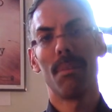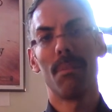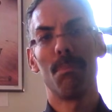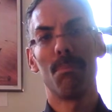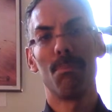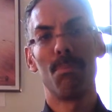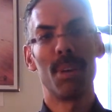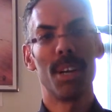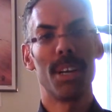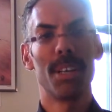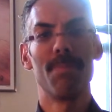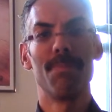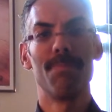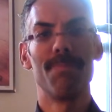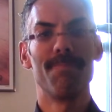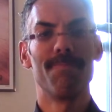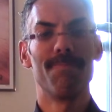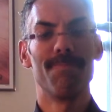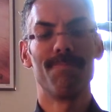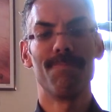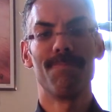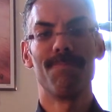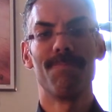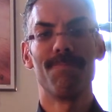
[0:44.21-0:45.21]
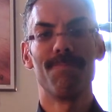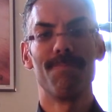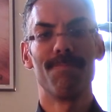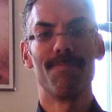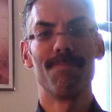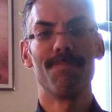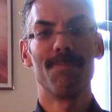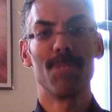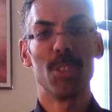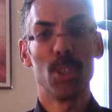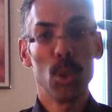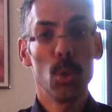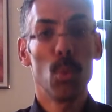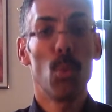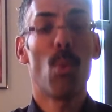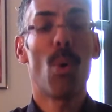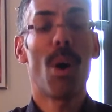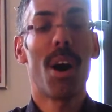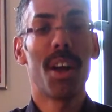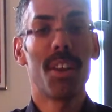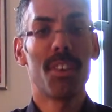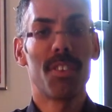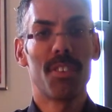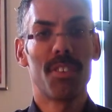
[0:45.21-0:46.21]
But you
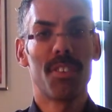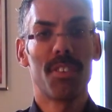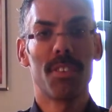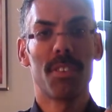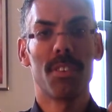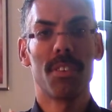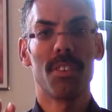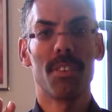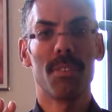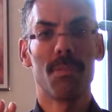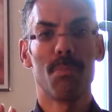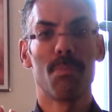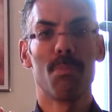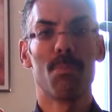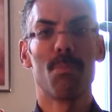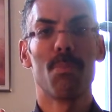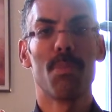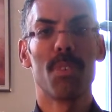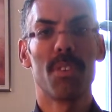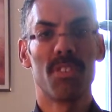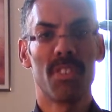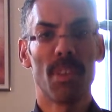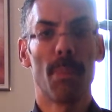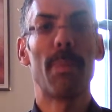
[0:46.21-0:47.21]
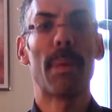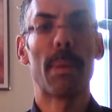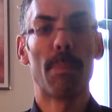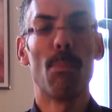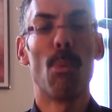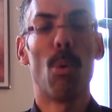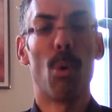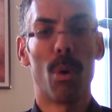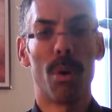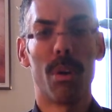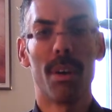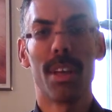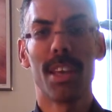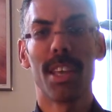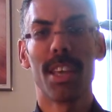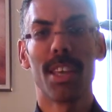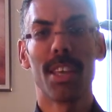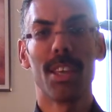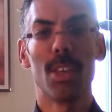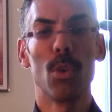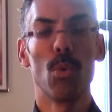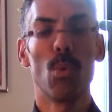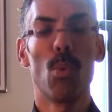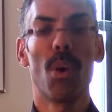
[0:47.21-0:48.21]
want something more,
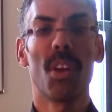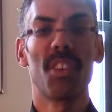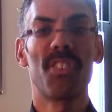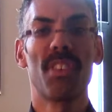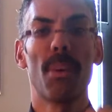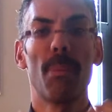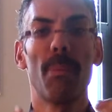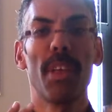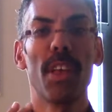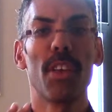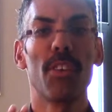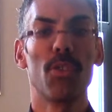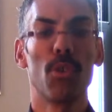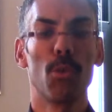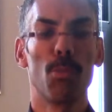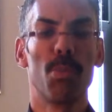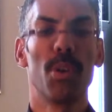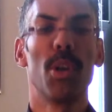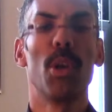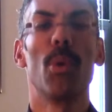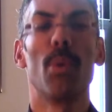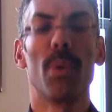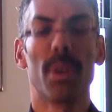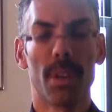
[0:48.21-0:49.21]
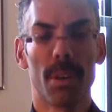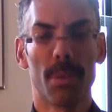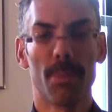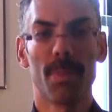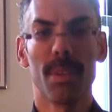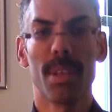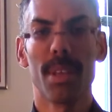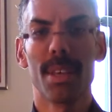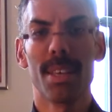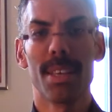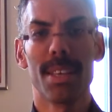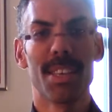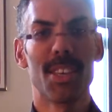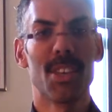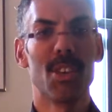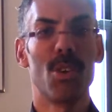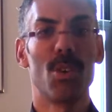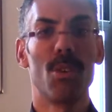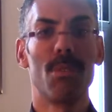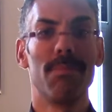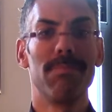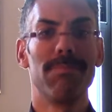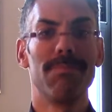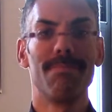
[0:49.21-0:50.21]
you want something superior.
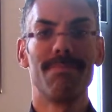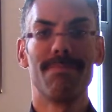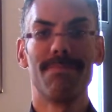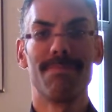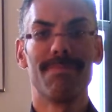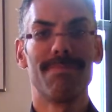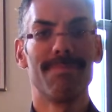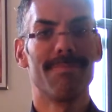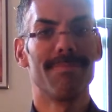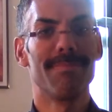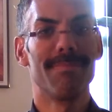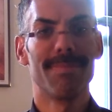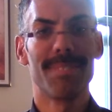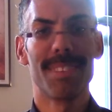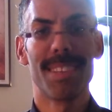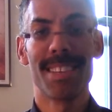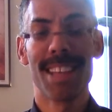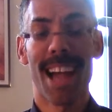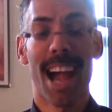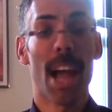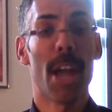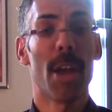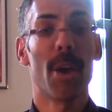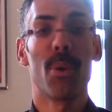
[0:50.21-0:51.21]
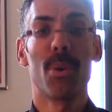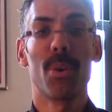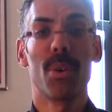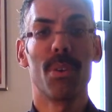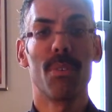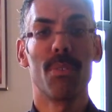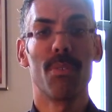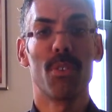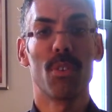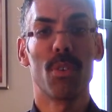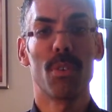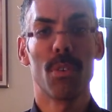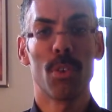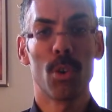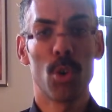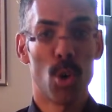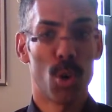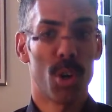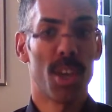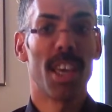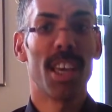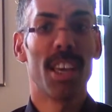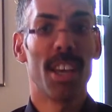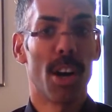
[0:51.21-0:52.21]
You're tired of
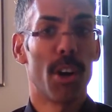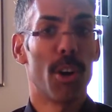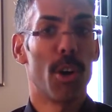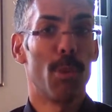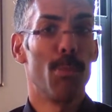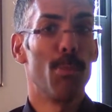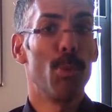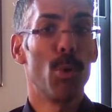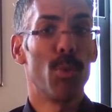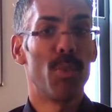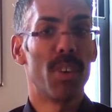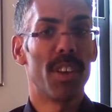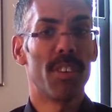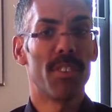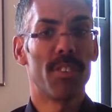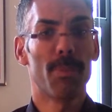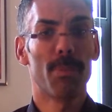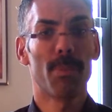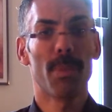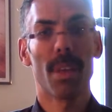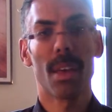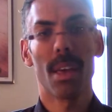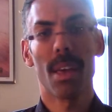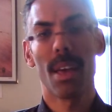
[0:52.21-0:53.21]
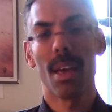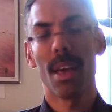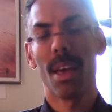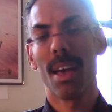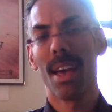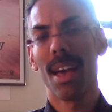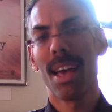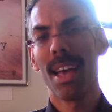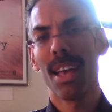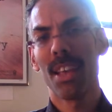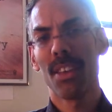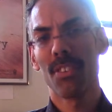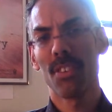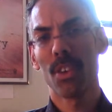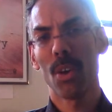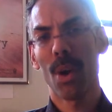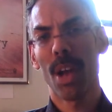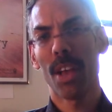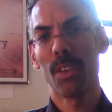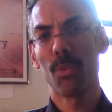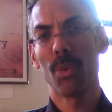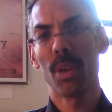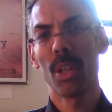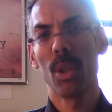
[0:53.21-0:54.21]
cookie cutter movies. So
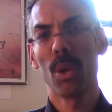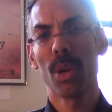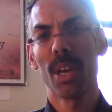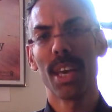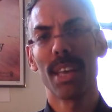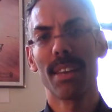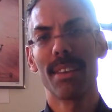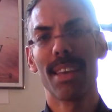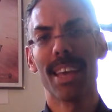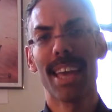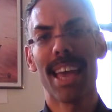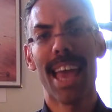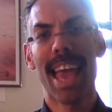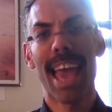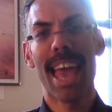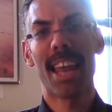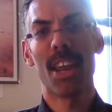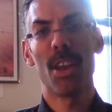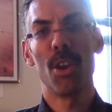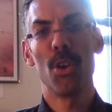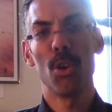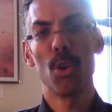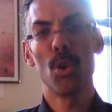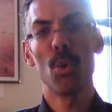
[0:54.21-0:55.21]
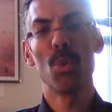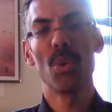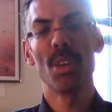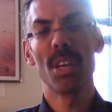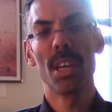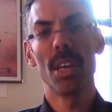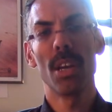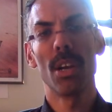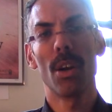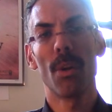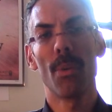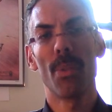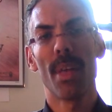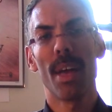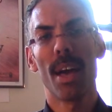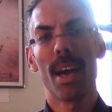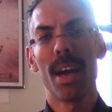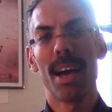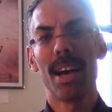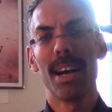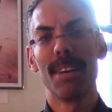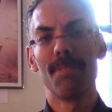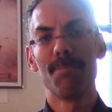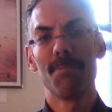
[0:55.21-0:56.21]
as we look at, at a new year,
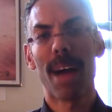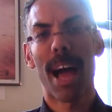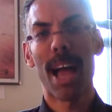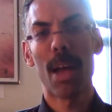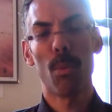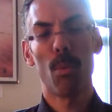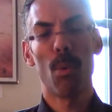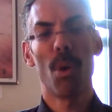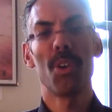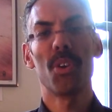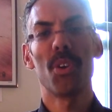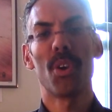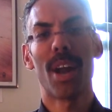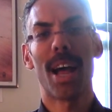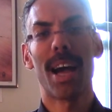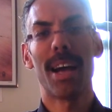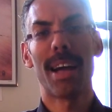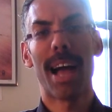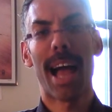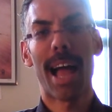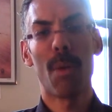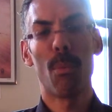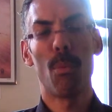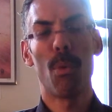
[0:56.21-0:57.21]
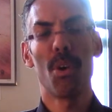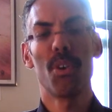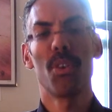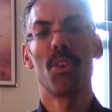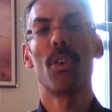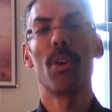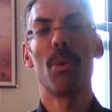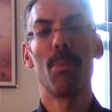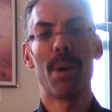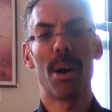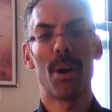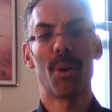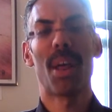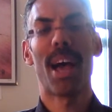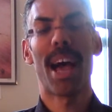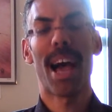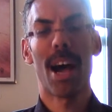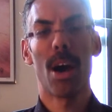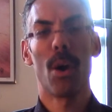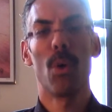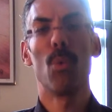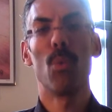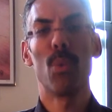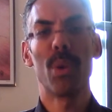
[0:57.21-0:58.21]
I wonder, I wonder about
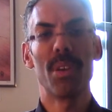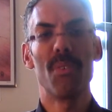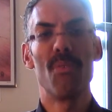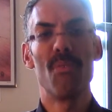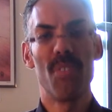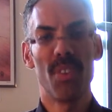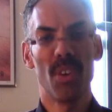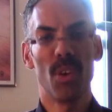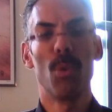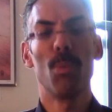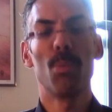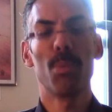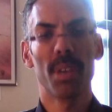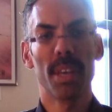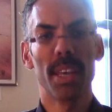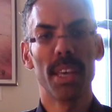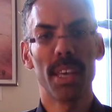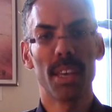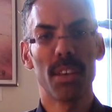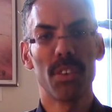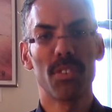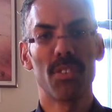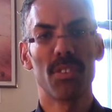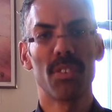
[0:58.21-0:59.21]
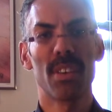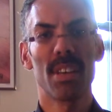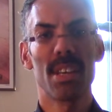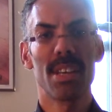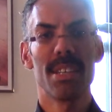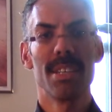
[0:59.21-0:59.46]
how we film geeks